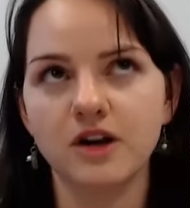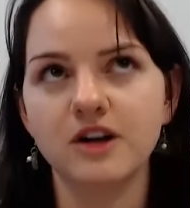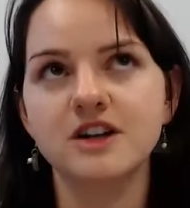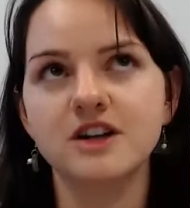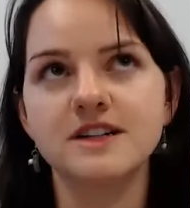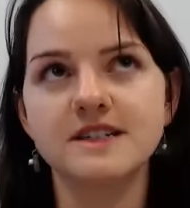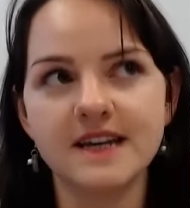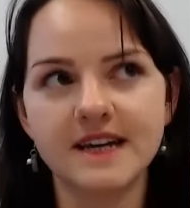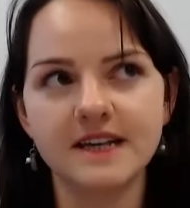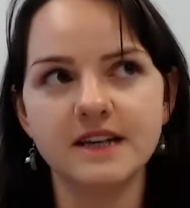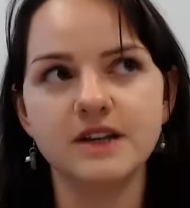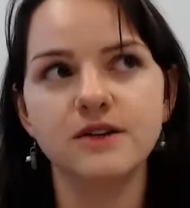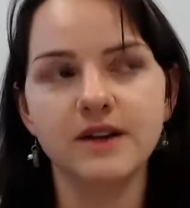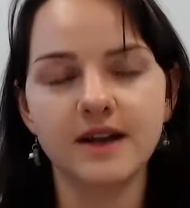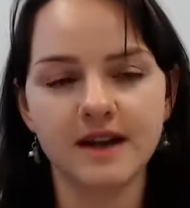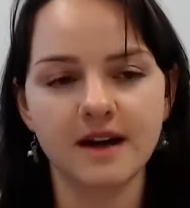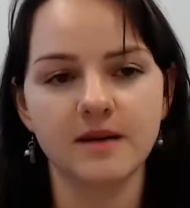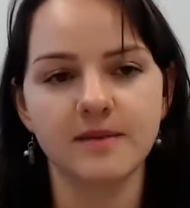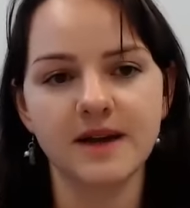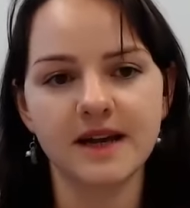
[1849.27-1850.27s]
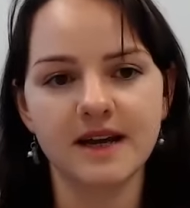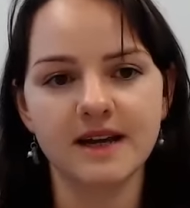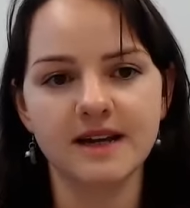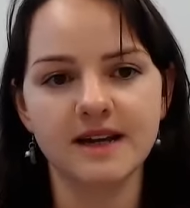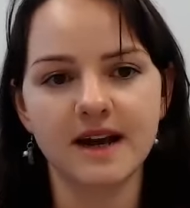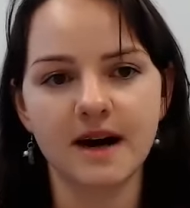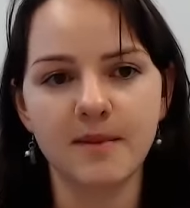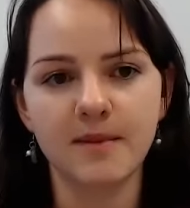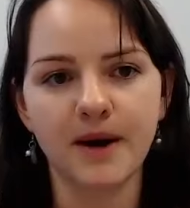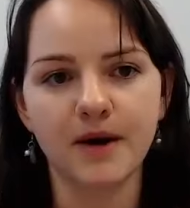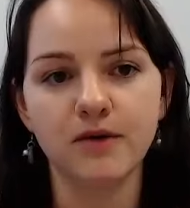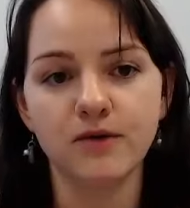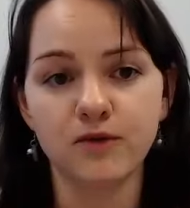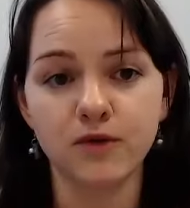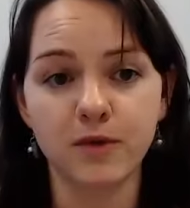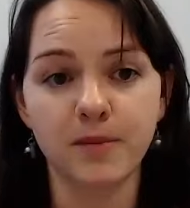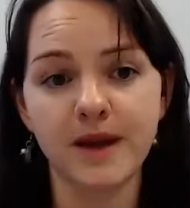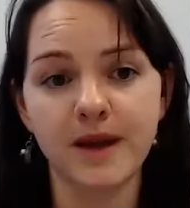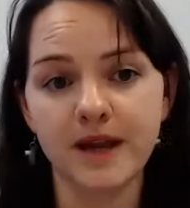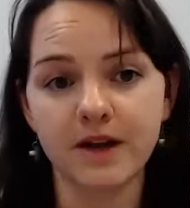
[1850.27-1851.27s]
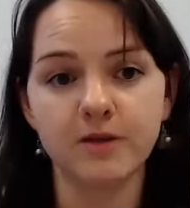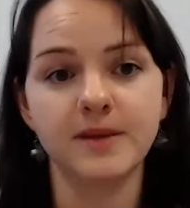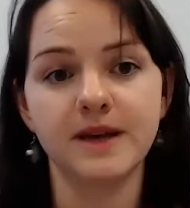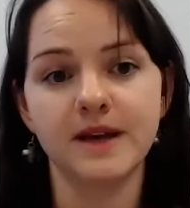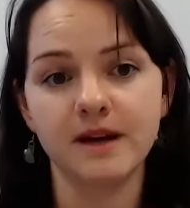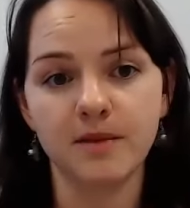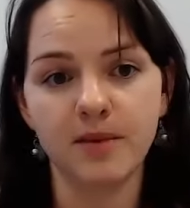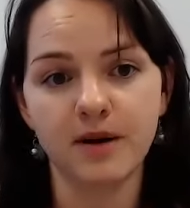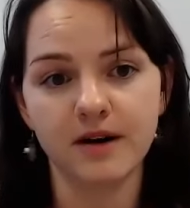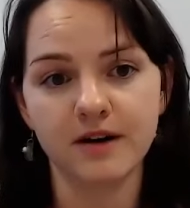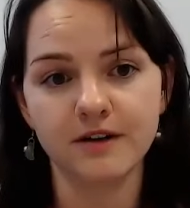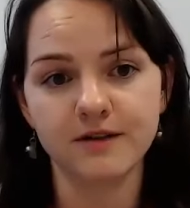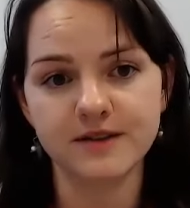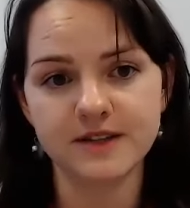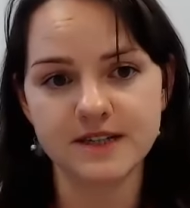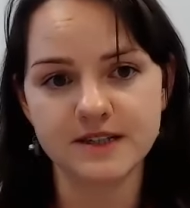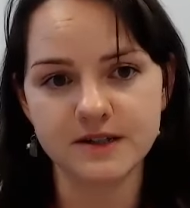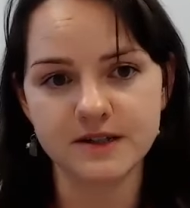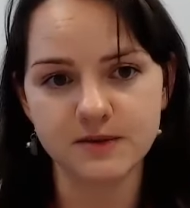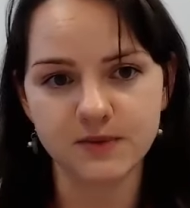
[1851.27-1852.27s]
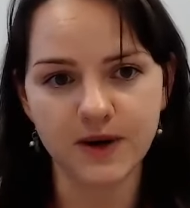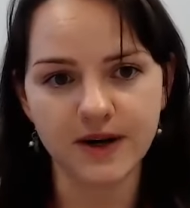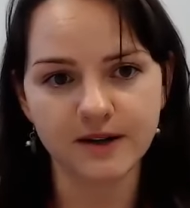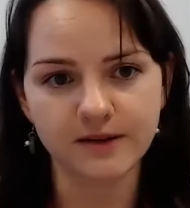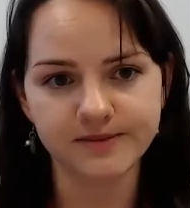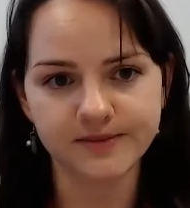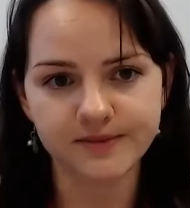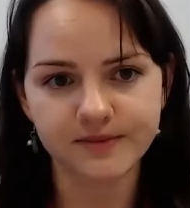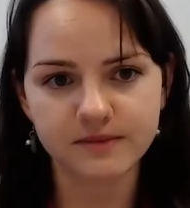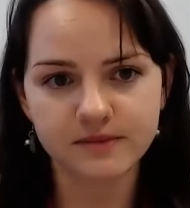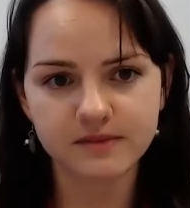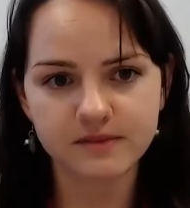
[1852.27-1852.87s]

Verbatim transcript: continually coming in about repair being a part of this as well.